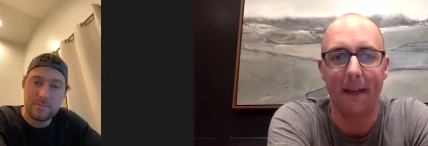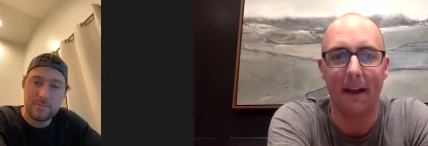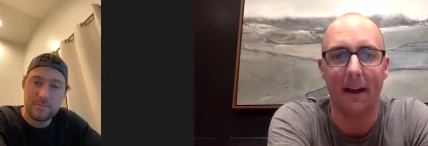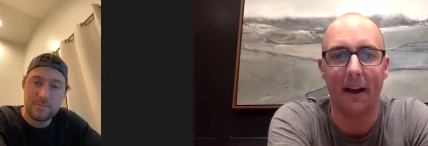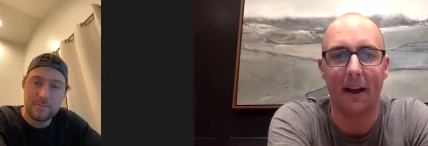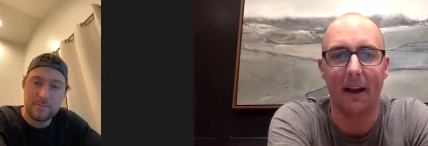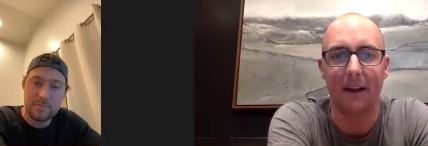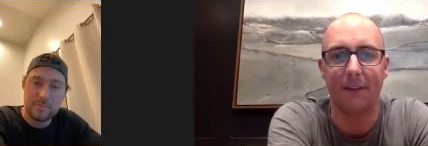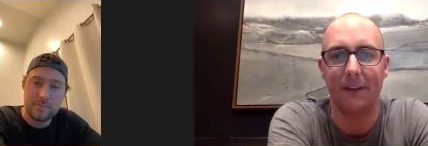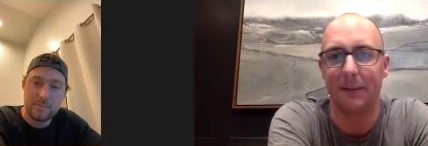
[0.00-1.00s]

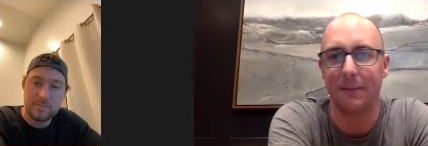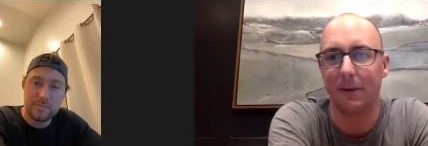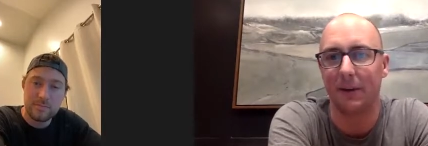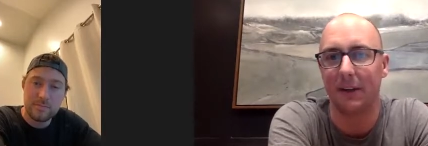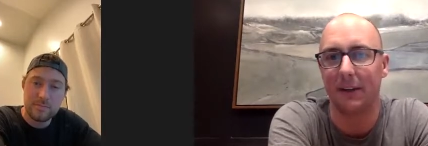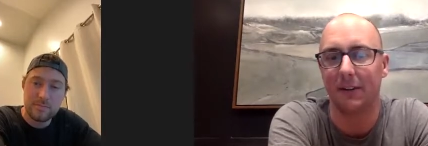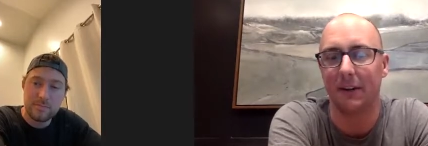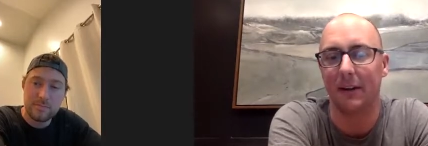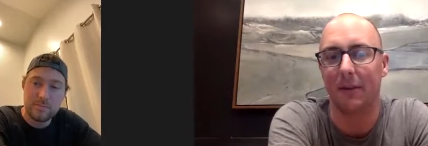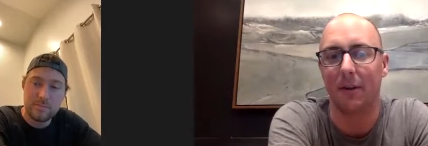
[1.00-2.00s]
Speaker 1: uh, Facebook,
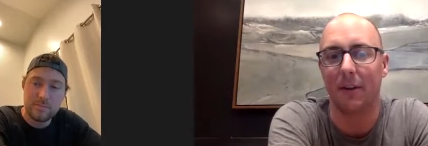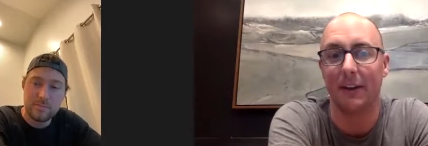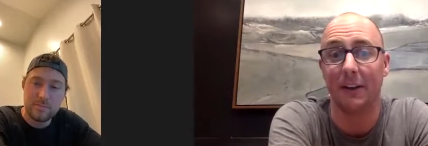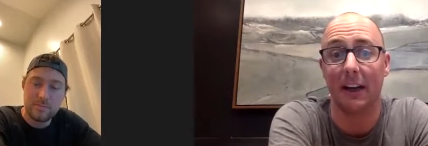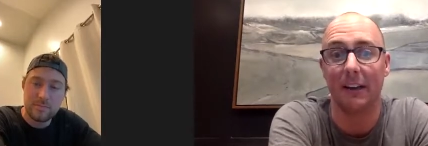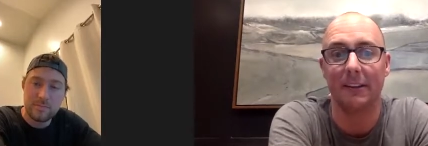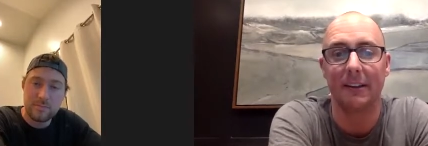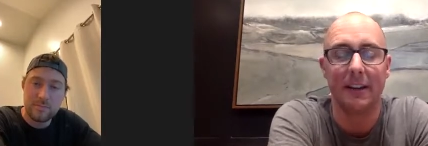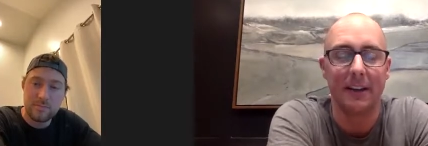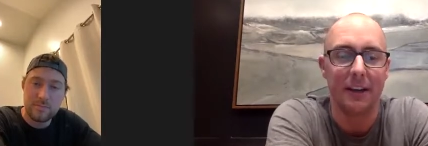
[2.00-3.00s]
Instagram, all that jazz.